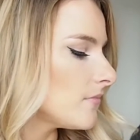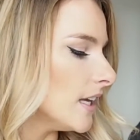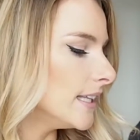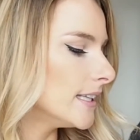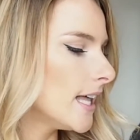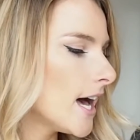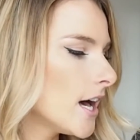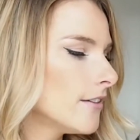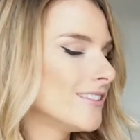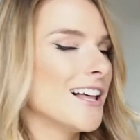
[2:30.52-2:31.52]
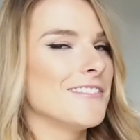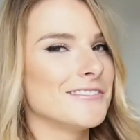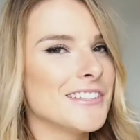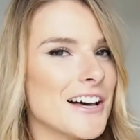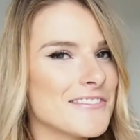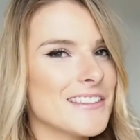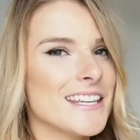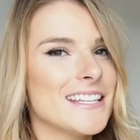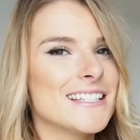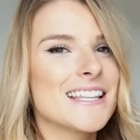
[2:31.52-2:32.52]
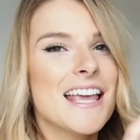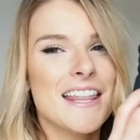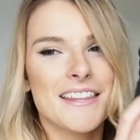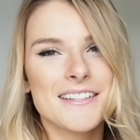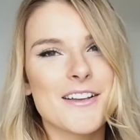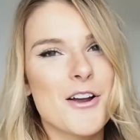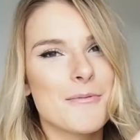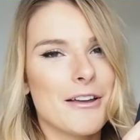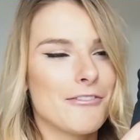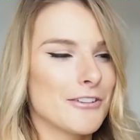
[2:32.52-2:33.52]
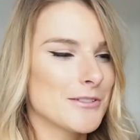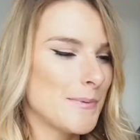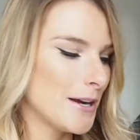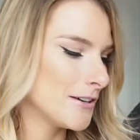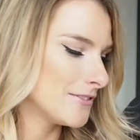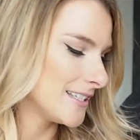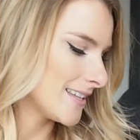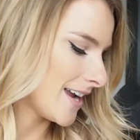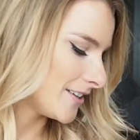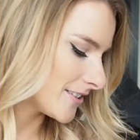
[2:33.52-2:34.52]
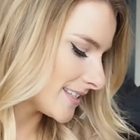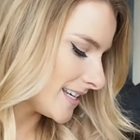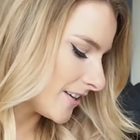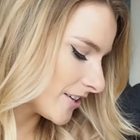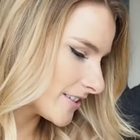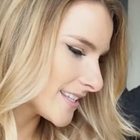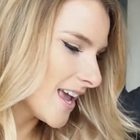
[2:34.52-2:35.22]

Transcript: I love, love, love these. These are my first pair of designer sneakers.